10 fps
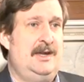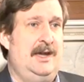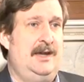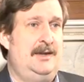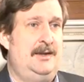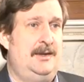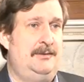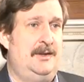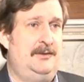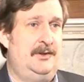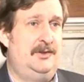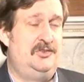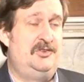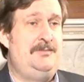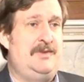and
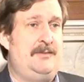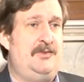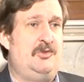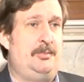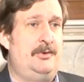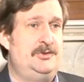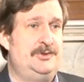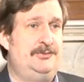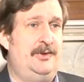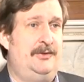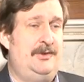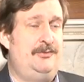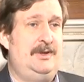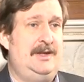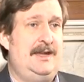seem to have this approach of, no,
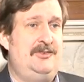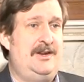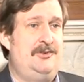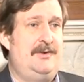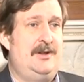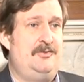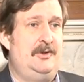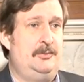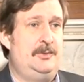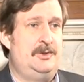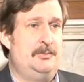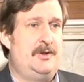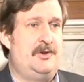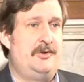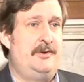if we can get data out of it that we can
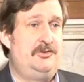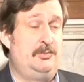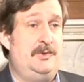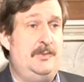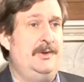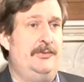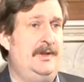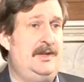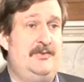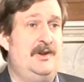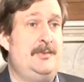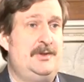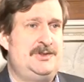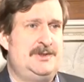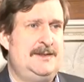monetize, we will, thank you very
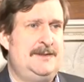much.